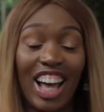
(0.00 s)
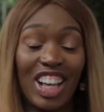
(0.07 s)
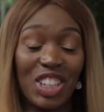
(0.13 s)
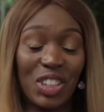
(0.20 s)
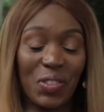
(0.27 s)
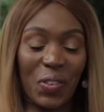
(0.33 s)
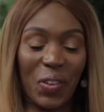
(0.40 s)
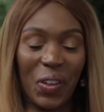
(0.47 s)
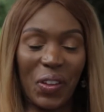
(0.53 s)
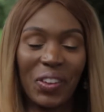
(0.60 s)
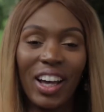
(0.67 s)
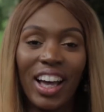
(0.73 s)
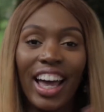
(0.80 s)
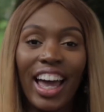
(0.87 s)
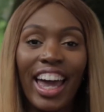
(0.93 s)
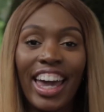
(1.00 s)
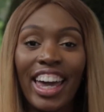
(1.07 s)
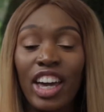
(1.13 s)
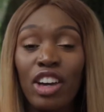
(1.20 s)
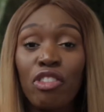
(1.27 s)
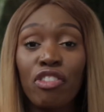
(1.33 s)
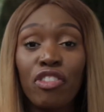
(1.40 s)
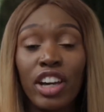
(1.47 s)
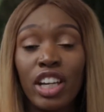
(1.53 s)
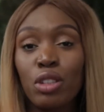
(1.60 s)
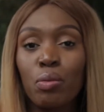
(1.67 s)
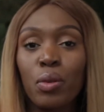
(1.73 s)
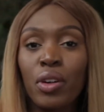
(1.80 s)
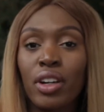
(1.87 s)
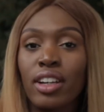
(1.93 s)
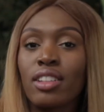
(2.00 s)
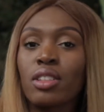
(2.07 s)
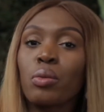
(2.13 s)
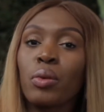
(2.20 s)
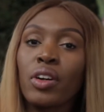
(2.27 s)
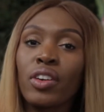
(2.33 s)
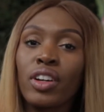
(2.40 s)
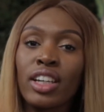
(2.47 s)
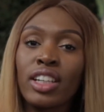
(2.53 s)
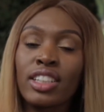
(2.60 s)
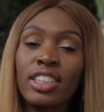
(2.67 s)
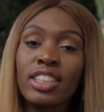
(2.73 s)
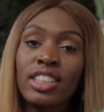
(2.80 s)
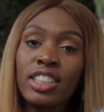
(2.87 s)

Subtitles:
as well. And Facebook as well is